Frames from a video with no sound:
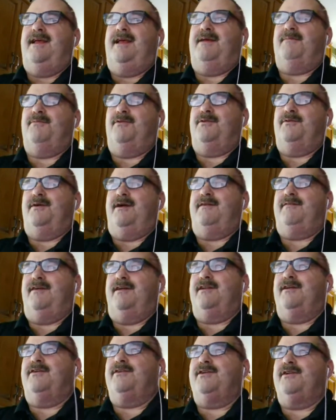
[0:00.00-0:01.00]
And Blue Wave,
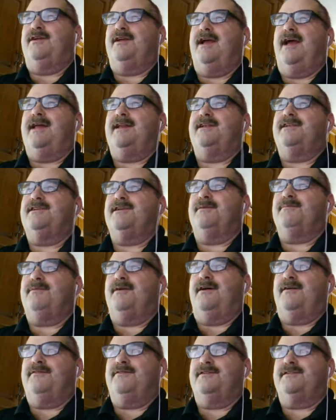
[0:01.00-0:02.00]
I know you had to jump
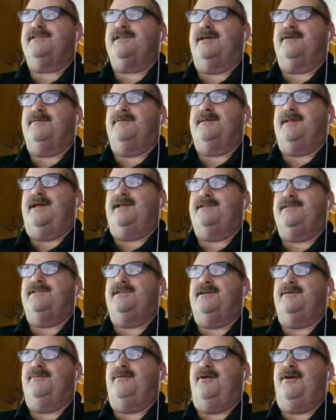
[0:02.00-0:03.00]
off for a second with that
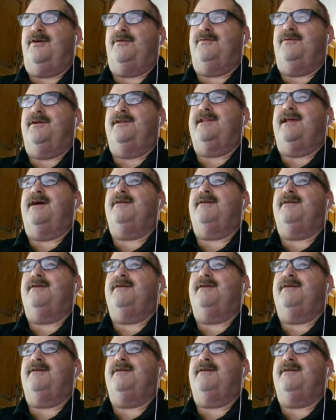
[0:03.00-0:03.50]
Jim Arwood.